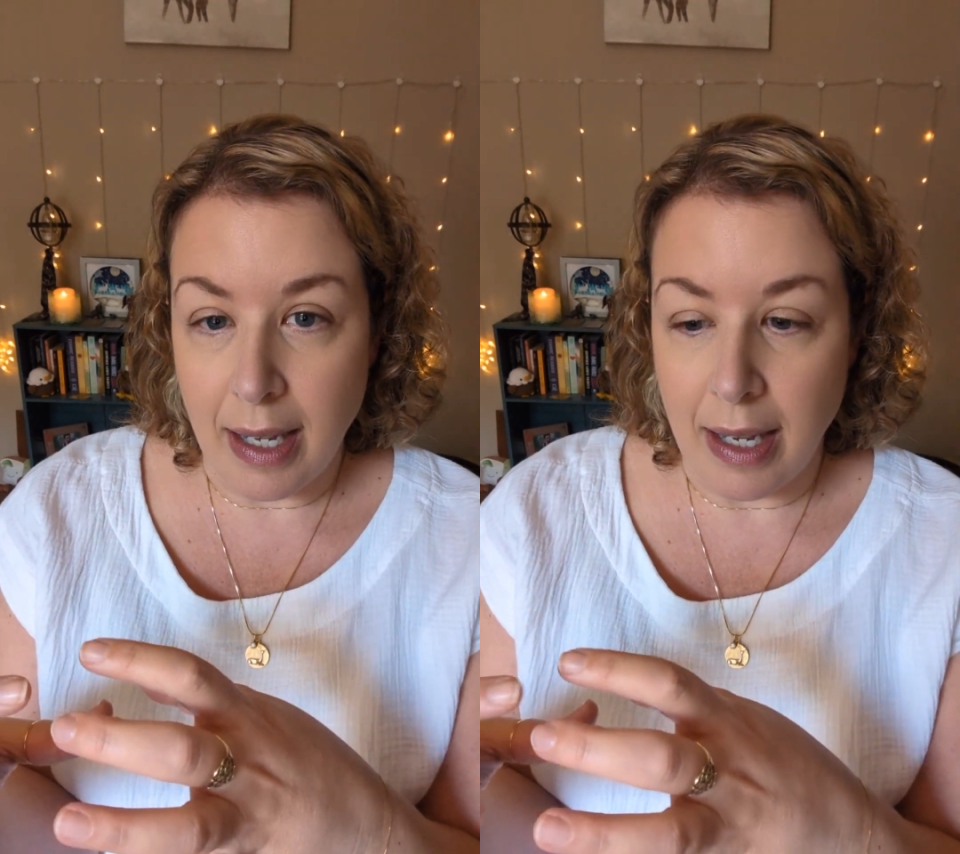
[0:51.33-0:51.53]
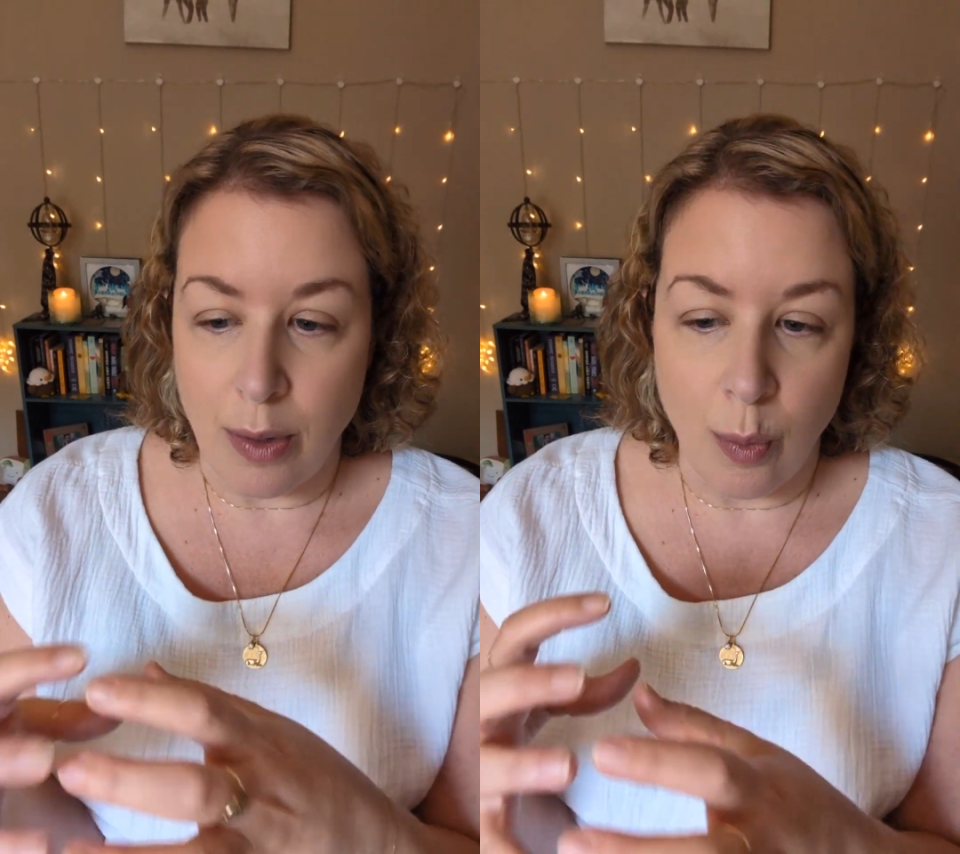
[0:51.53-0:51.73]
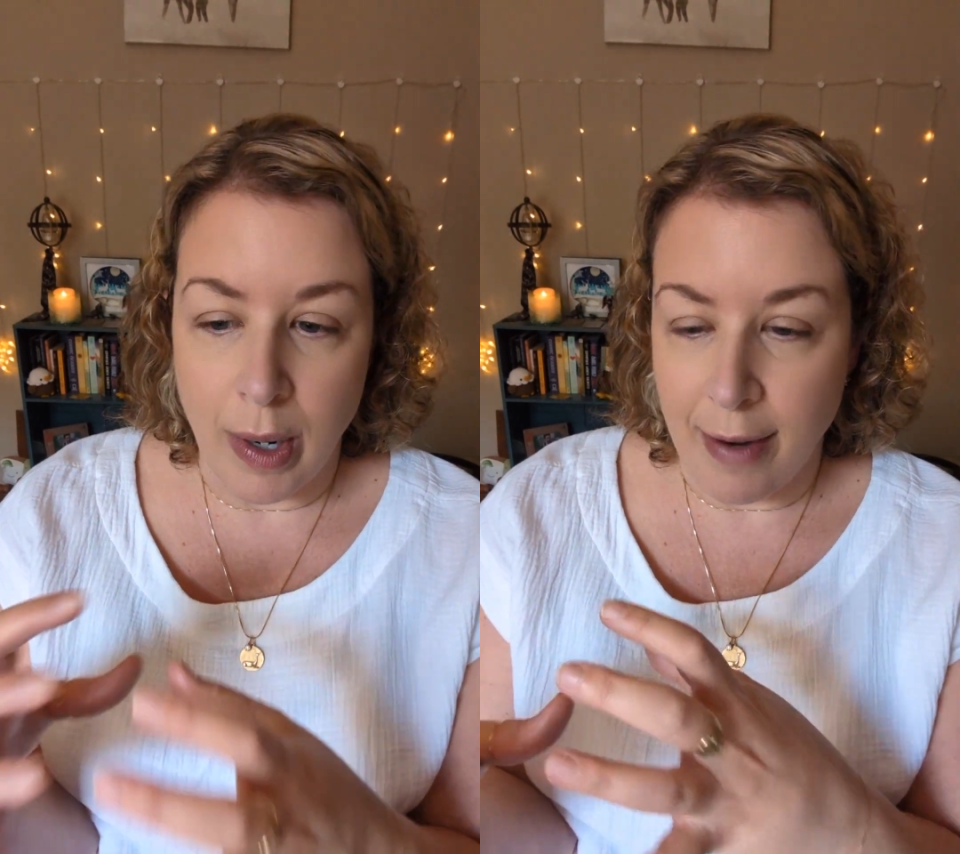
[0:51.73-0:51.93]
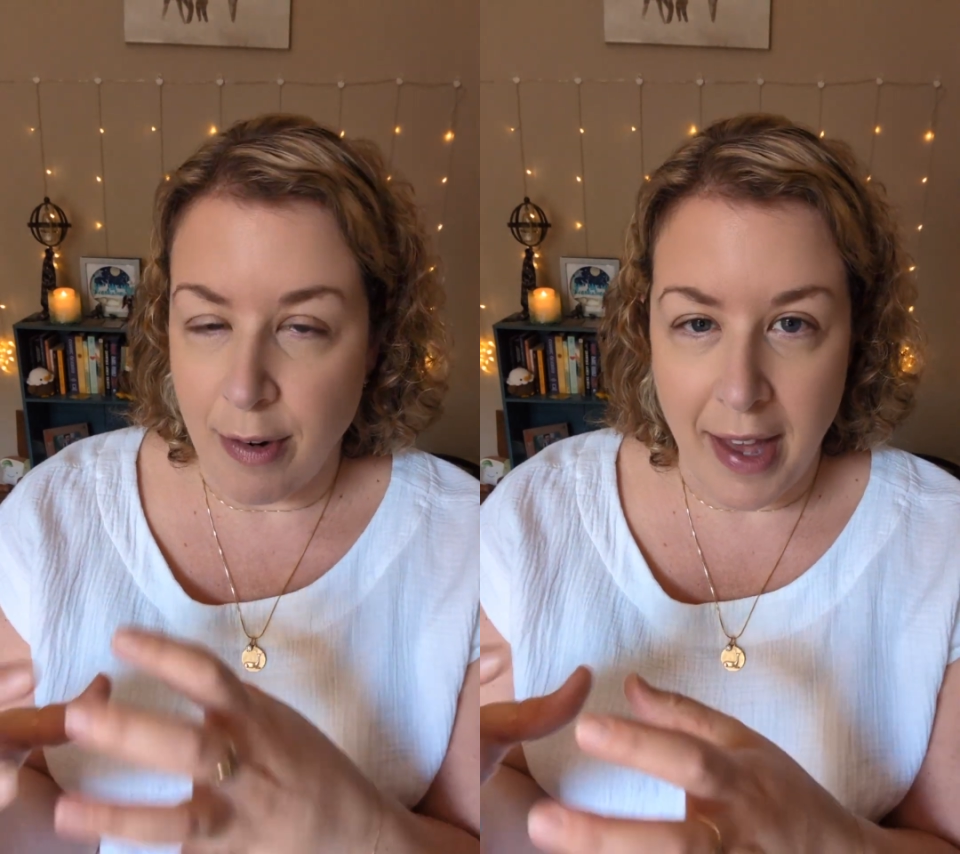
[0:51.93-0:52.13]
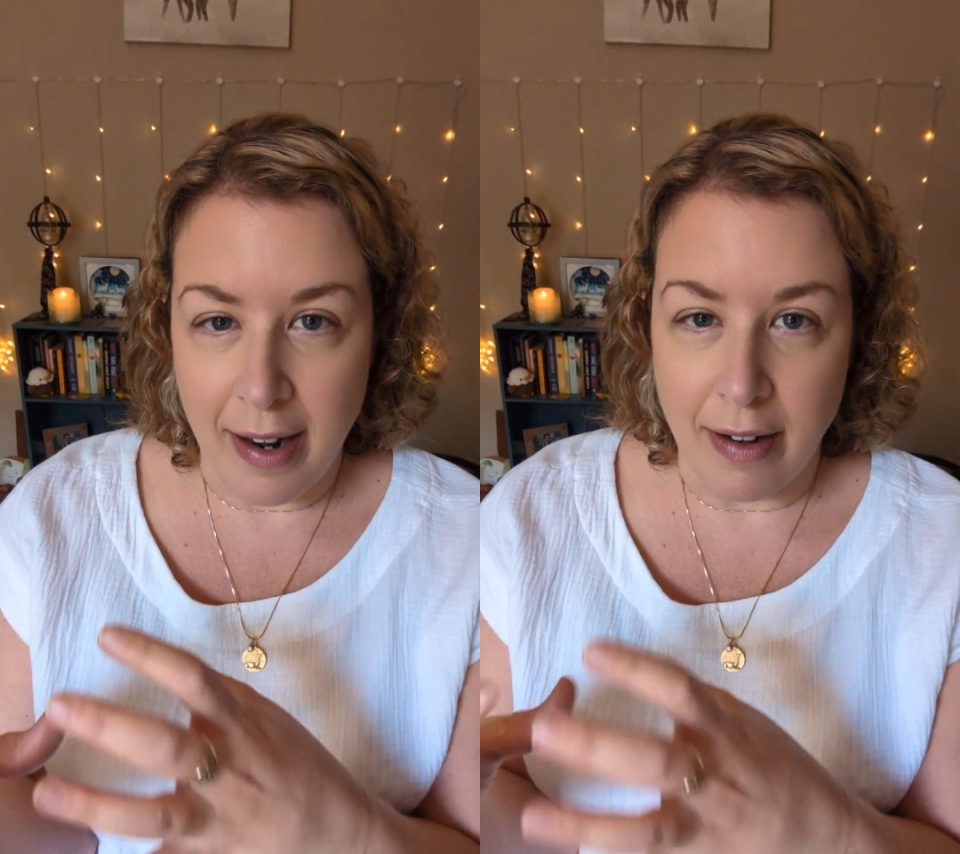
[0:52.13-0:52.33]
in whatever
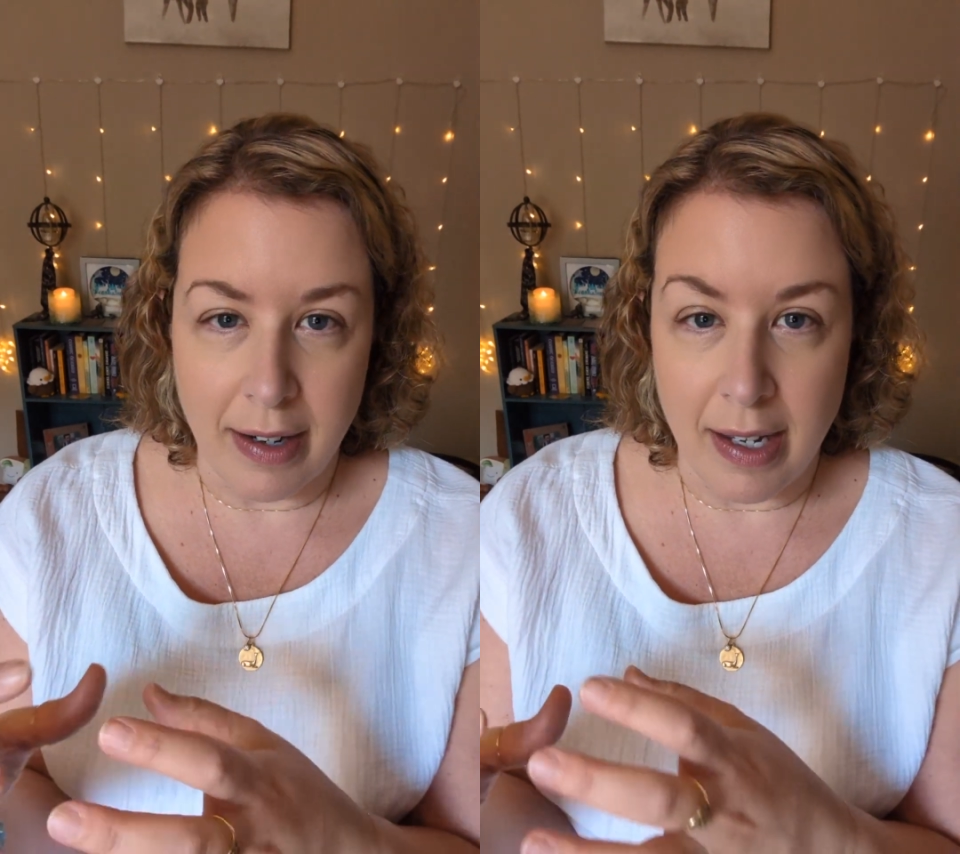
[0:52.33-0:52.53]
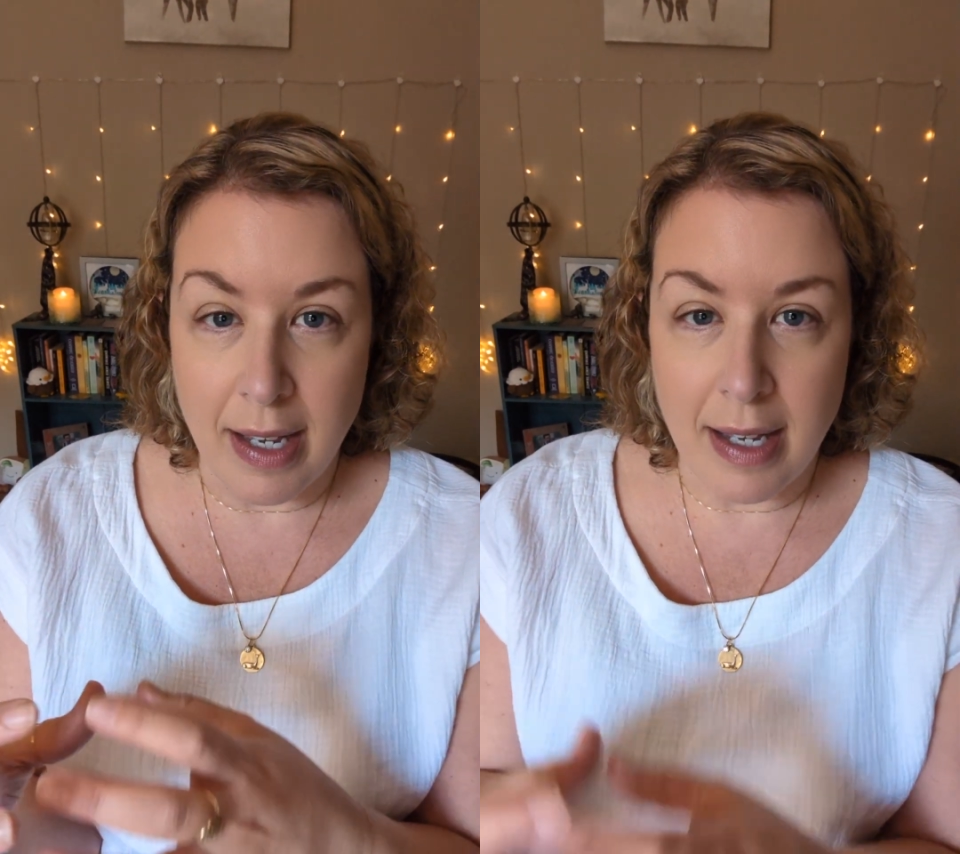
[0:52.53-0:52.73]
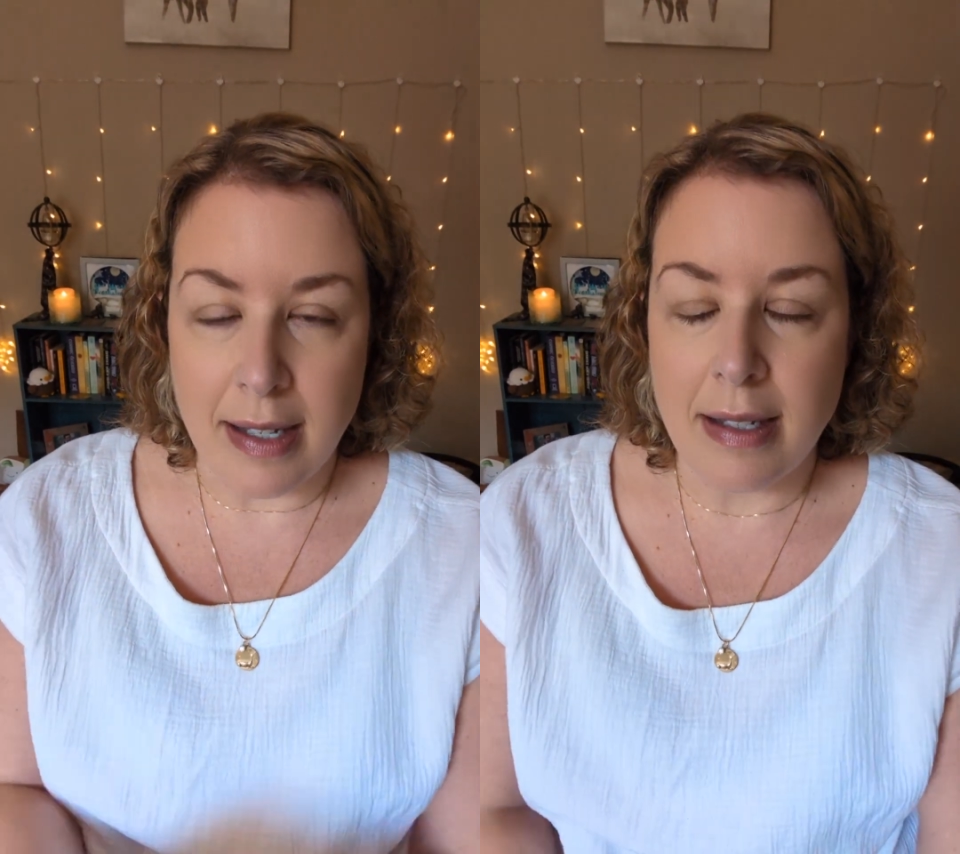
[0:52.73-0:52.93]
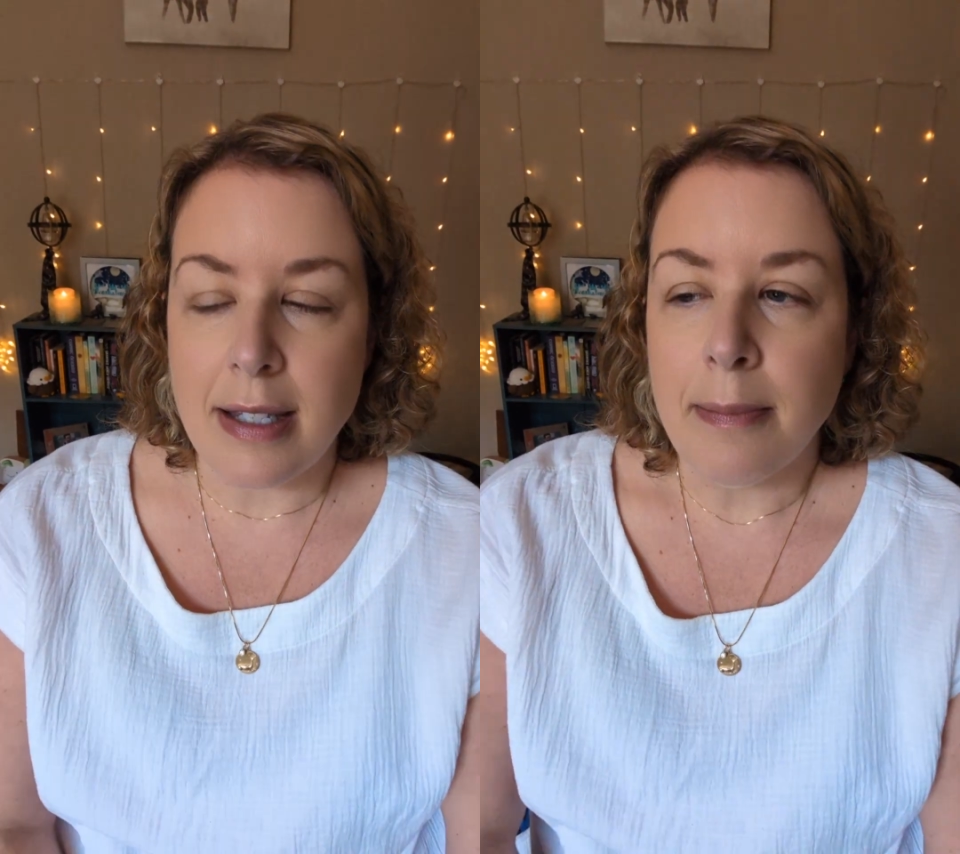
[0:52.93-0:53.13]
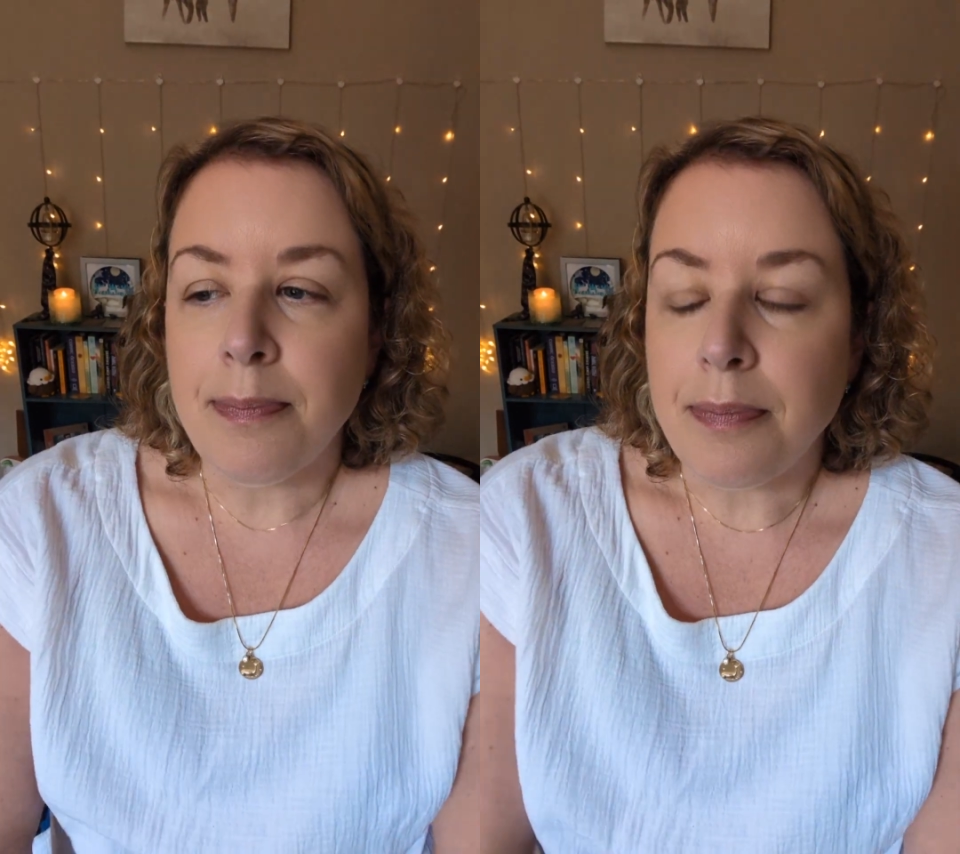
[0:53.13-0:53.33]
that area is.